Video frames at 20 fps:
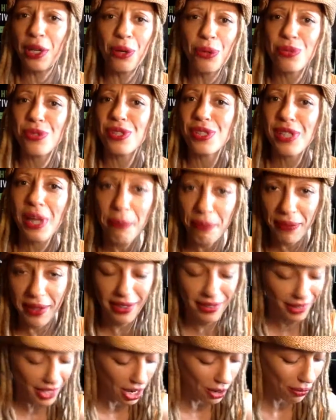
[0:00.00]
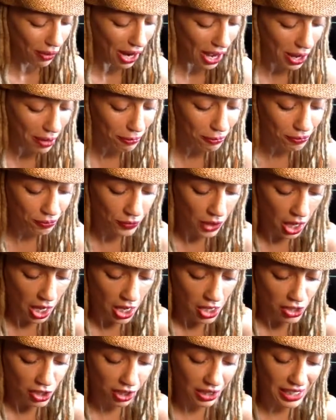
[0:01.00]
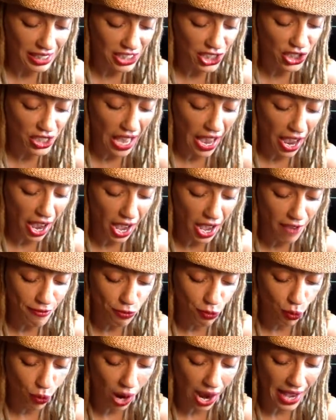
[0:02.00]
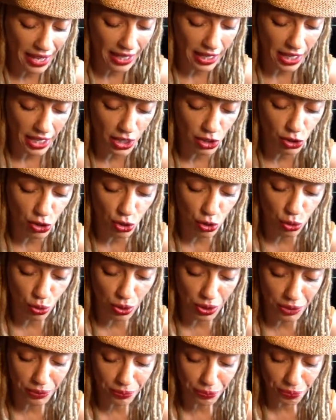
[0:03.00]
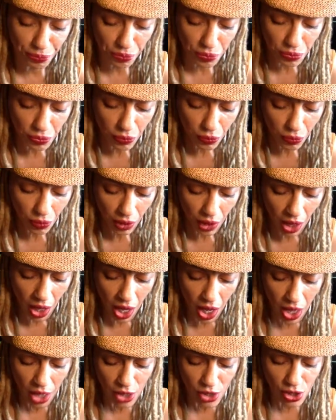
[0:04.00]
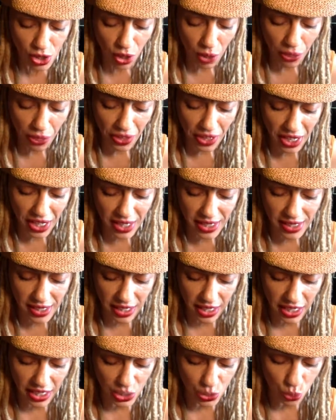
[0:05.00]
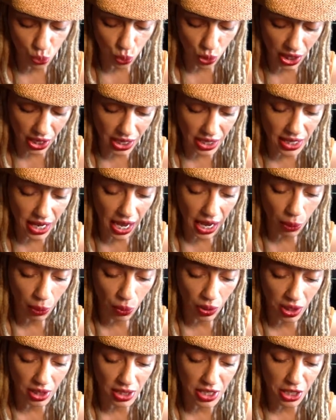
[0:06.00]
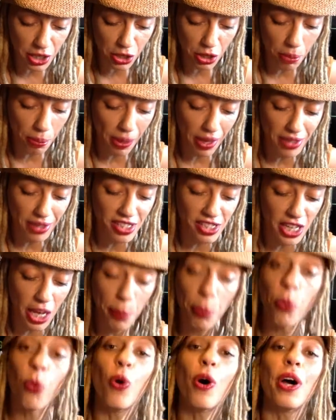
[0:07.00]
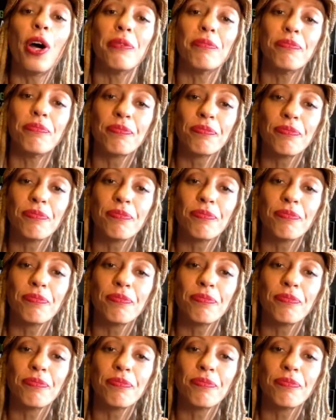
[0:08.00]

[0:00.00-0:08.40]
know something. All right. So let's dive right into it. So this is what I want to tell you about. Step 1.